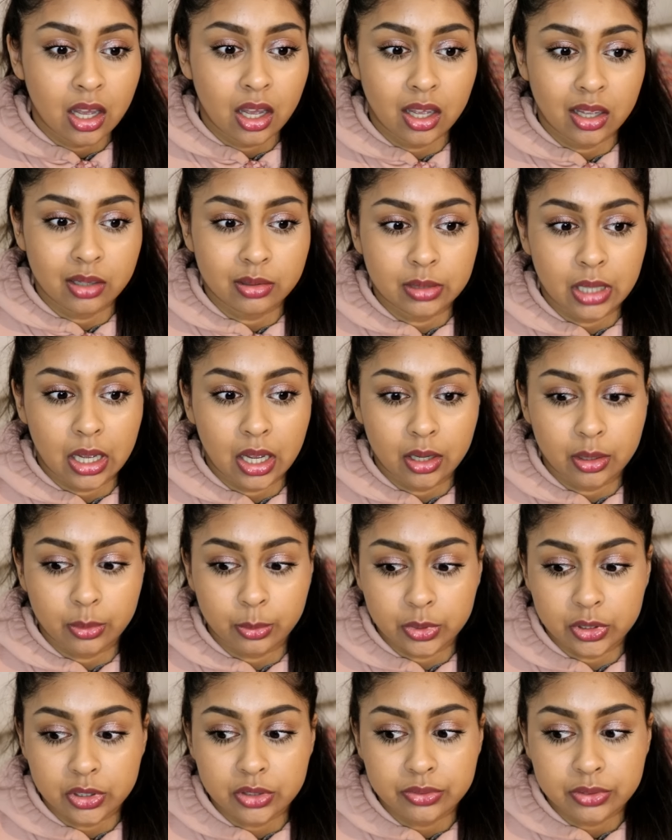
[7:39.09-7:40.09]
I
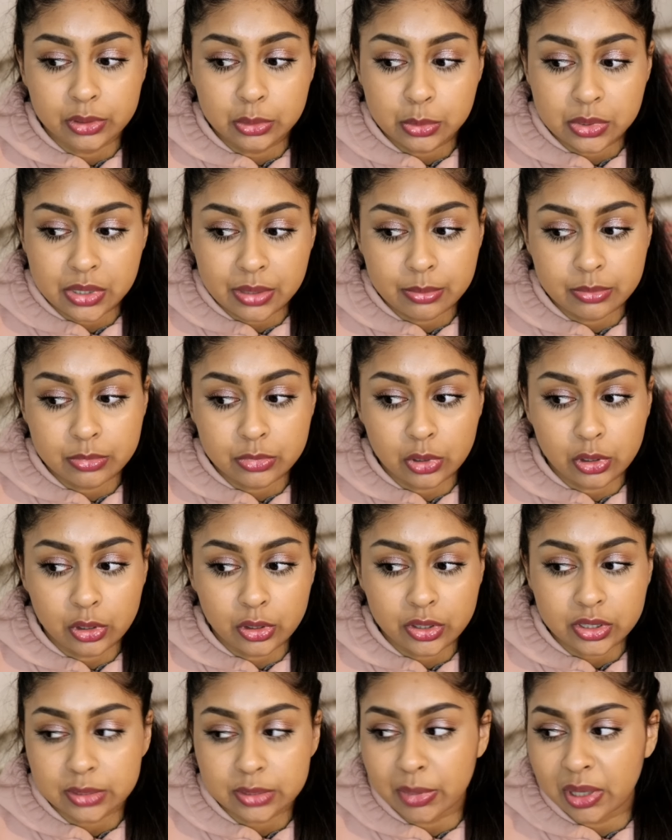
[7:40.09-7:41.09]
want to film some
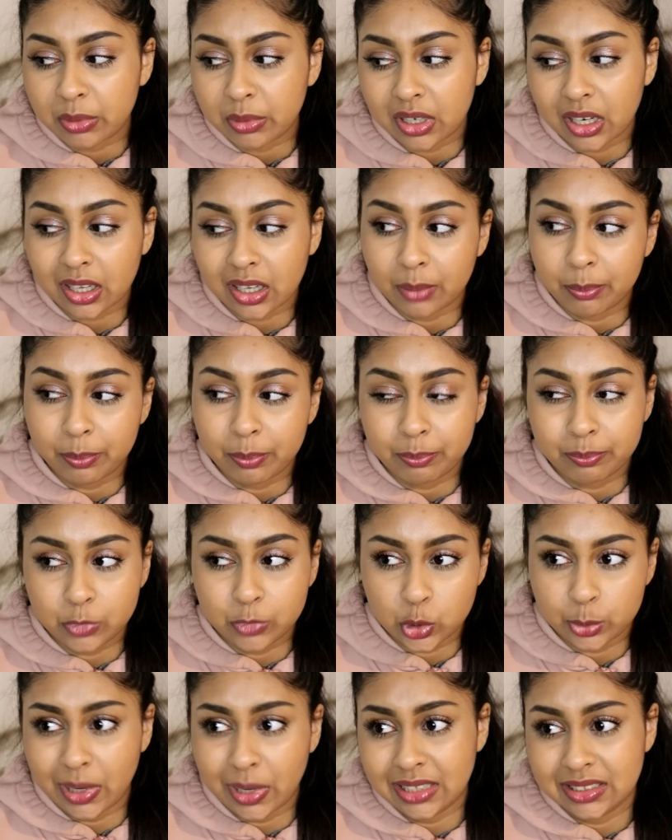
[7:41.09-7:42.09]
looks, maybe like a
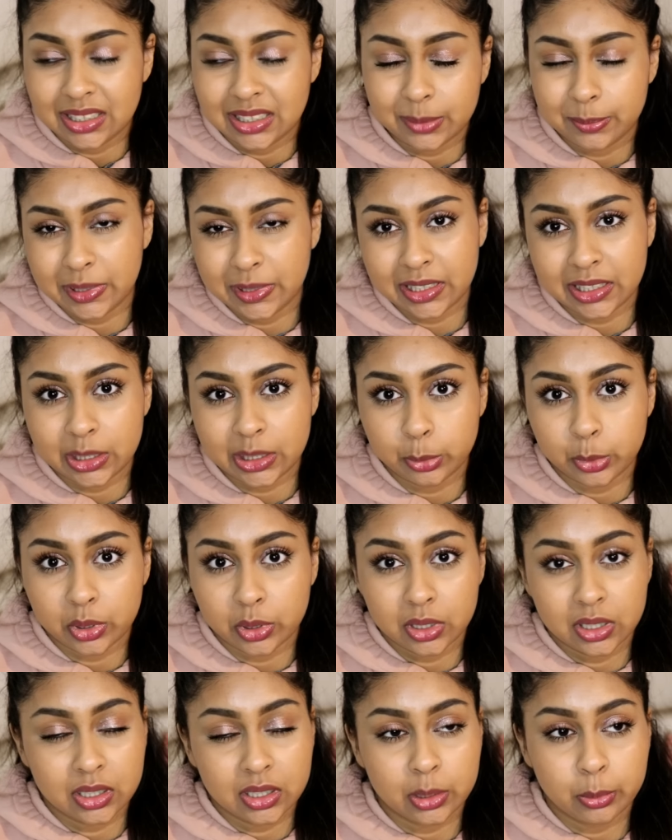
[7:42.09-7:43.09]
dramatic pinky
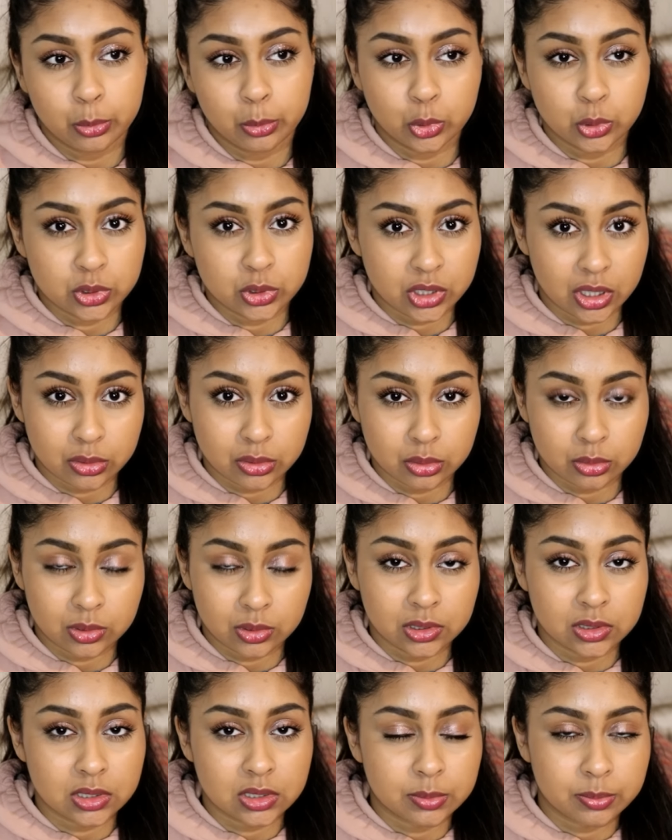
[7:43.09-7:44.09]
one and then more subtle ones,